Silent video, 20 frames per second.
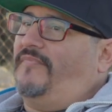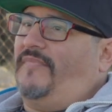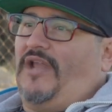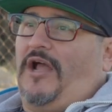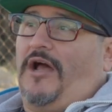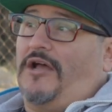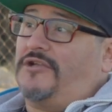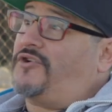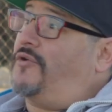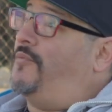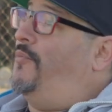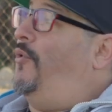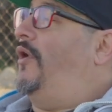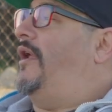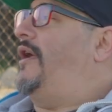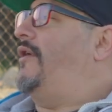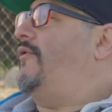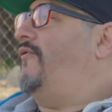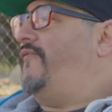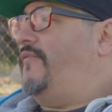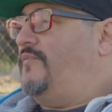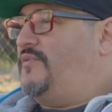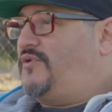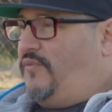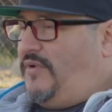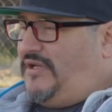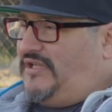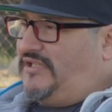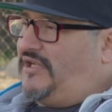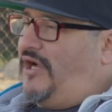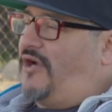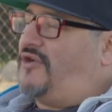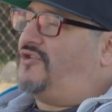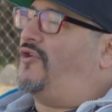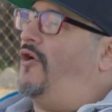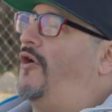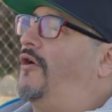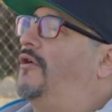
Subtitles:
Oscar Moreno from Sweet Desires Car